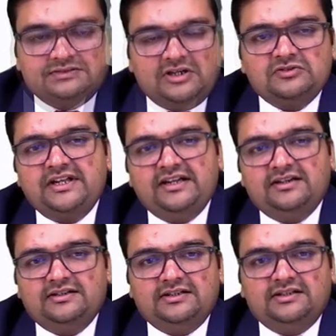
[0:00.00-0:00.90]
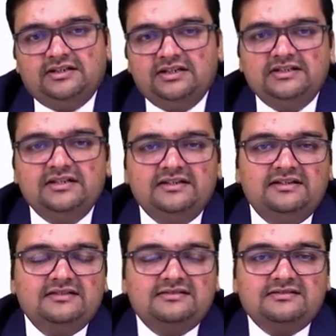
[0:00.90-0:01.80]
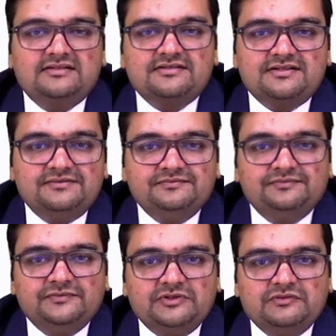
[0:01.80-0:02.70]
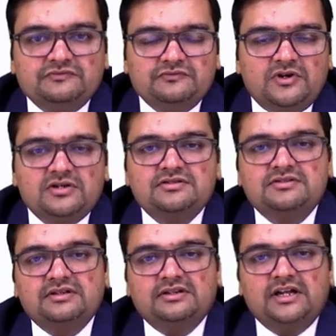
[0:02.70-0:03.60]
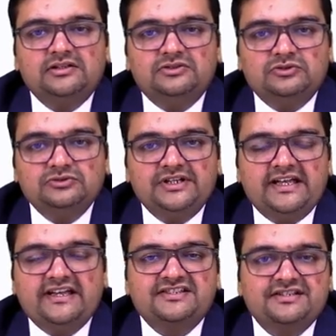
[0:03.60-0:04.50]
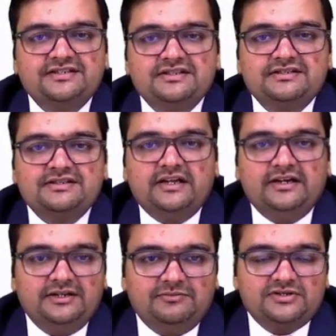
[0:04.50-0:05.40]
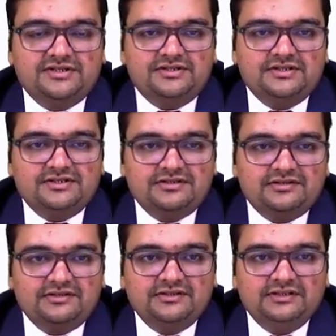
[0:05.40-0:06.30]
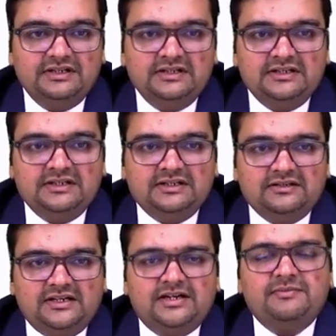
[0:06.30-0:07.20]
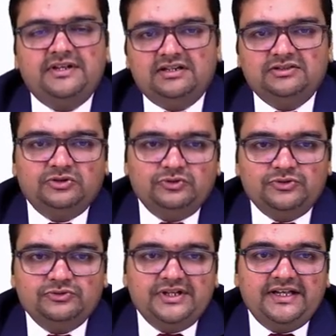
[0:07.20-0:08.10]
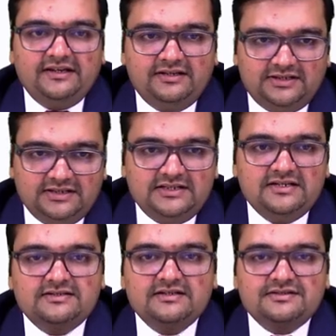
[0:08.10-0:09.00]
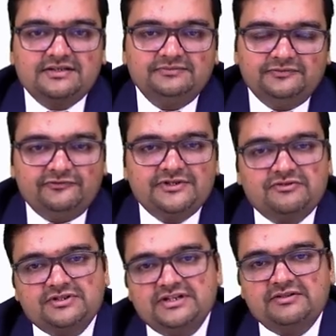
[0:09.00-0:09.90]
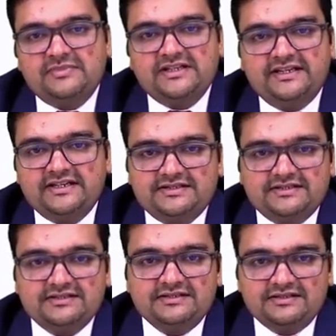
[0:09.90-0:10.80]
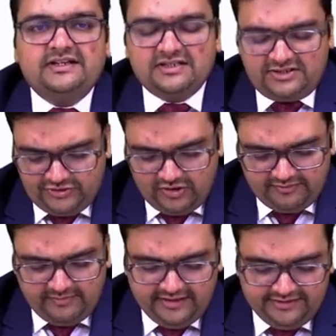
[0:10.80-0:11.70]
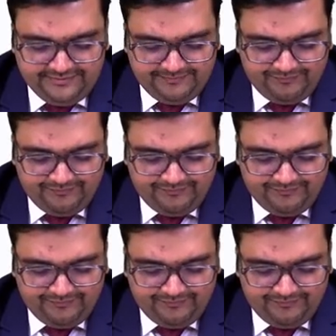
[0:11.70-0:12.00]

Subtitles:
Now the earlier redressal system was run through the exchanges and depositories. Let me run through you the earlier system which was done by the exchanges in a short manner.